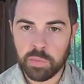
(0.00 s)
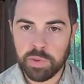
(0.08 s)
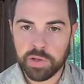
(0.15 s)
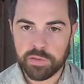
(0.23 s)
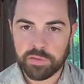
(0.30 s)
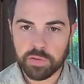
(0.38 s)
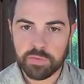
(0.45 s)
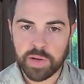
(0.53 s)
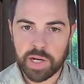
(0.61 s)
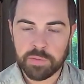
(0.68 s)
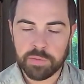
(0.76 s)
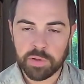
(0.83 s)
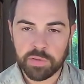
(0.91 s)
bit of
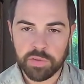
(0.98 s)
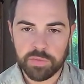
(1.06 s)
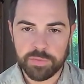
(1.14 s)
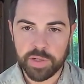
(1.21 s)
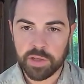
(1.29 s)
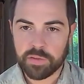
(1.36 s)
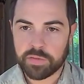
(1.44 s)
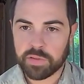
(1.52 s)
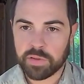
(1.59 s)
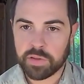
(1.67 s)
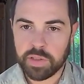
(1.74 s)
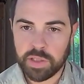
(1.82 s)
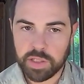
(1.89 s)
survival of the fittest in
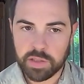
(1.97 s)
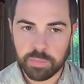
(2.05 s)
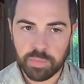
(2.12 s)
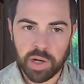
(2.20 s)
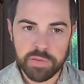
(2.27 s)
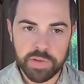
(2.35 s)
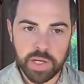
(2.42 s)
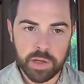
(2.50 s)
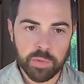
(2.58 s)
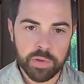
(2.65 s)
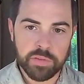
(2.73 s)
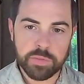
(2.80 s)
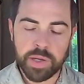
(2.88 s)
the private
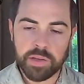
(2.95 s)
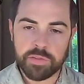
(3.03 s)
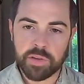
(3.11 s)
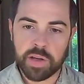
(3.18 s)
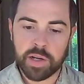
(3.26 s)
equity space.